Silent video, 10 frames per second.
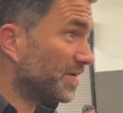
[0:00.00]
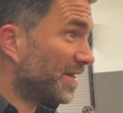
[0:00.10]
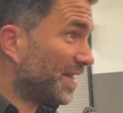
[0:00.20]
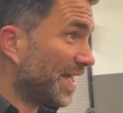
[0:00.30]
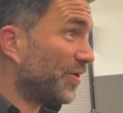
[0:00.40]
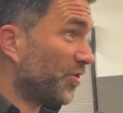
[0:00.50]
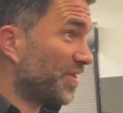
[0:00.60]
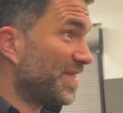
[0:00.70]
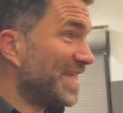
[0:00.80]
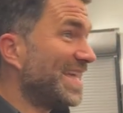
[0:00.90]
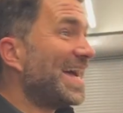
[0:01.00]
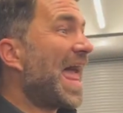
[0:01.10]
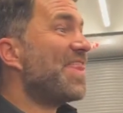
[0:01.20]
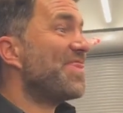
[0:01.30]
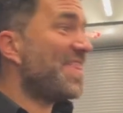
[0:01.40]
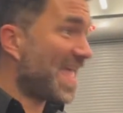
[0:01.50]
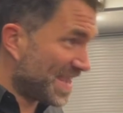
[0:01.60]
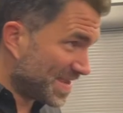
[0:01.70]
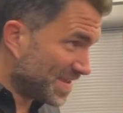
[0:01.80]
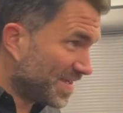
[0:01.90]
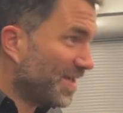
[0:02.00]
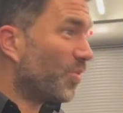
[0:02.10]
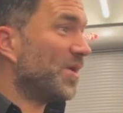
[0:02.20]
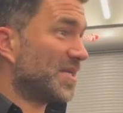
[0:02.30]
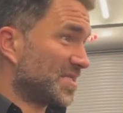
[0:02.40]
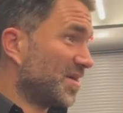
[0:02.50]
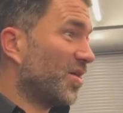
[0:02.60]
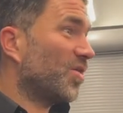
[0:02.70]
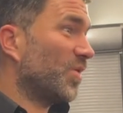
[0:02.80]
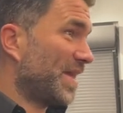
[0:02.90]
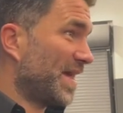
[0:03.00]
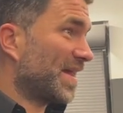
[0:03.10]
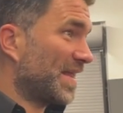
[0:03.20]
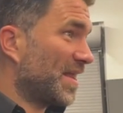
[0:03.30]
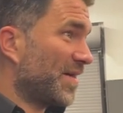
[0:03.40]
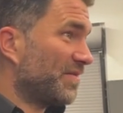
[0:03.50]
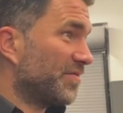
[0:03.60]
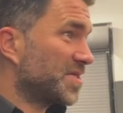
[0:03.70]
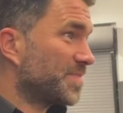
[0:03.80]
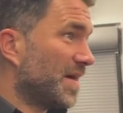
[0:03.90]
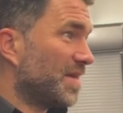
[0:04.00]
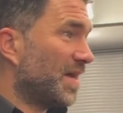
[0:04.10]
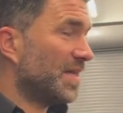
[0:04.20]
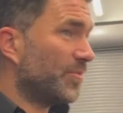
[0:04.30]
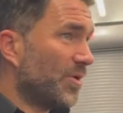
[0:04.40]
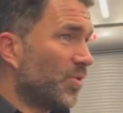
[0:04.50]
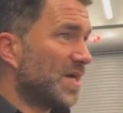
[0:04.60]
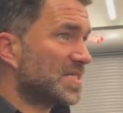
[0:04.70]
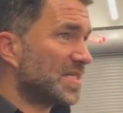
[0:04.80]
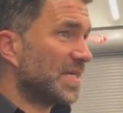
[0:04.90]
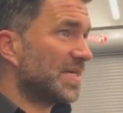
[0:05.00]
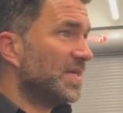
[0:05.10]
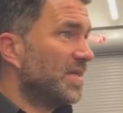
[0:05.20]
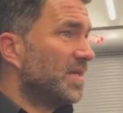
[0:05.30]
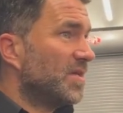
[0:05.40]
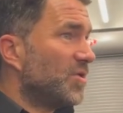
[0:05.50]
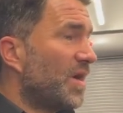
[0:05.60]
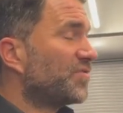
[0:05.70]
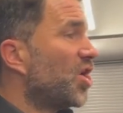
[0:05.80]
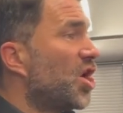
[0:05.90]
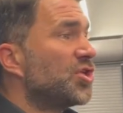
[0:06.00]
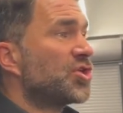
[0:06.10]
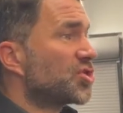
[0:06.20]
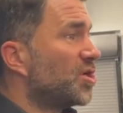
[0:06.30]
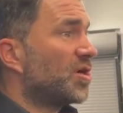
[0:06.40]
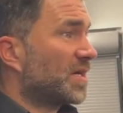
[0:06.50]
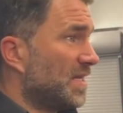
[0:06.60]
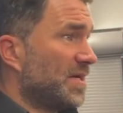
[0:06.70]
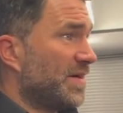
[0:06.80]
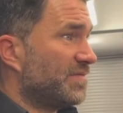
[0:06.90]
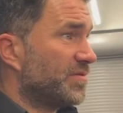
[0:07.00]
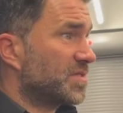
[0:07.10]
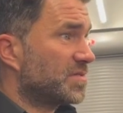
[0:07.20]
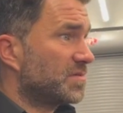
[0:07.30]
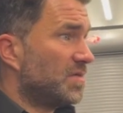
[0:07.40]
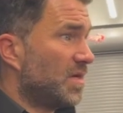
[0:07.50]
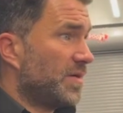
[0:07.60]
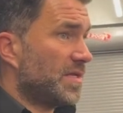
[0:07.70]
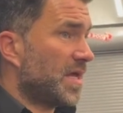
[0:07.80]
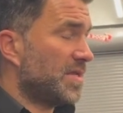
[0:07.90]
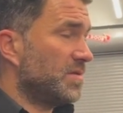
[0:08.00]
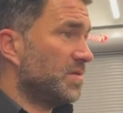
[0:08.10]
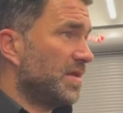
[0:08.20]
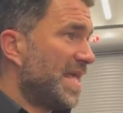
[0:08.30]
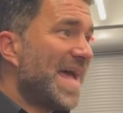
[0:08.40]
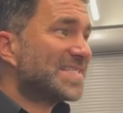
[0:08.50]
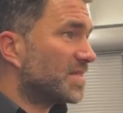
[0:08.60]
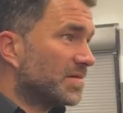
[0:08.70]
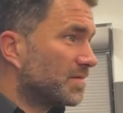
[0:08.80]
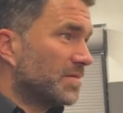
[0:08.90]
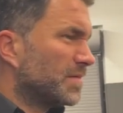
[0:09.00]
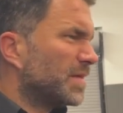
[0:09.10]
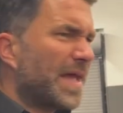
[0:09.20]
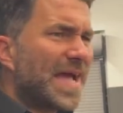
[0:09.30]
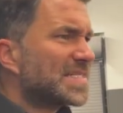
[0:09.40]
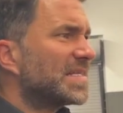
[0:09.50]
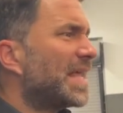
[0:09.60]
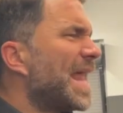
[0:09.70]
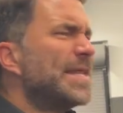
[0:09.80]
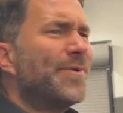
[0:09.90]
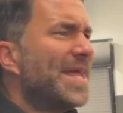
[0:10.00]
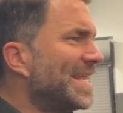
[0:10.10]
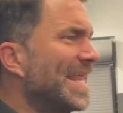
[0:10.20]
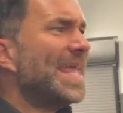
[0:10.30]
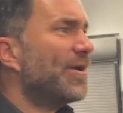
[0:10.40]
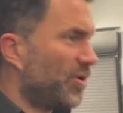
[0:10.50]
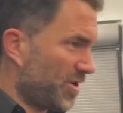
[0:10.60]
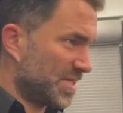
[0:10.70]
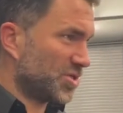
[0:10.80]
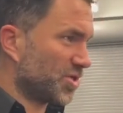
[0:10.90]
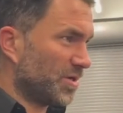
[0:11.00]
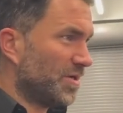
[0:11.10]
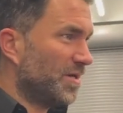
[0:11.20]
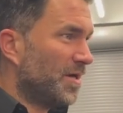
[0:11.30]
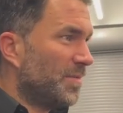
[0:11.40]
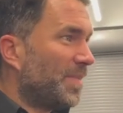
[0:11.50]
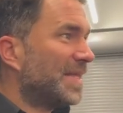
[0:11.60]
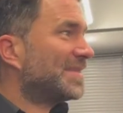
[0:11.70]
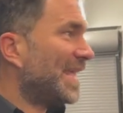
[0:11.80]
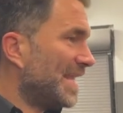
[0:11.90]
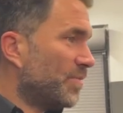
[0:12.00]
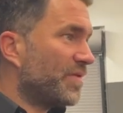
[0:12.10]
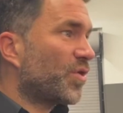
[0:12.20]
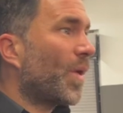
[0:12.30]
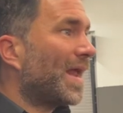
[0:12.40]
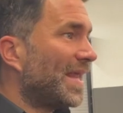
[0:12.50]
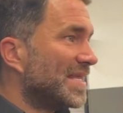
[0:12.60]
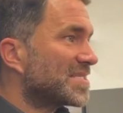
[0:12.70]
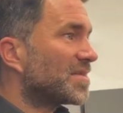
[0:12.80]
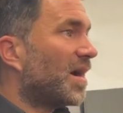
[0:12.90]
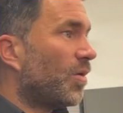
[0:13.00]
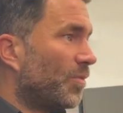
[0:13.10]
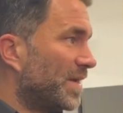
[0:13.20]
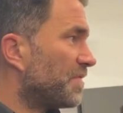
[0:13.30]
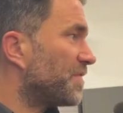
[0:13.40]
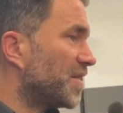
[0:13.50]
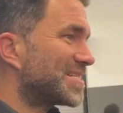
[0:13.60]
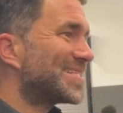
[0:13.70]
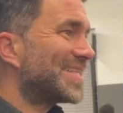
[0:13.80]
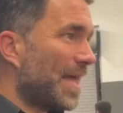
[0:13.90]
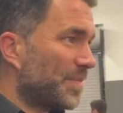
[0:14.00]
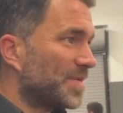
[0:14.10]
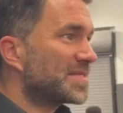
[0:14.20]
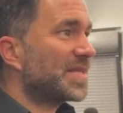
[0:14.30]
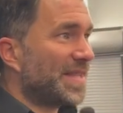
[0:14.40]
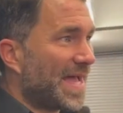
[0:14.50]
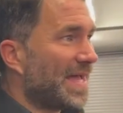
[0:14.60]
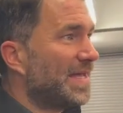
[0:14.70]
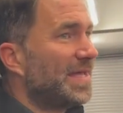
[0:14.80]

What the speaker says: later on in the year, and then we can start calling out Canelo Alvarez. But like we always say, you have to earn your shot at Canelo Alvarez, you know, and he hasn't anywhere near earned his shot. But dealing with Quigley in style will be the first step to that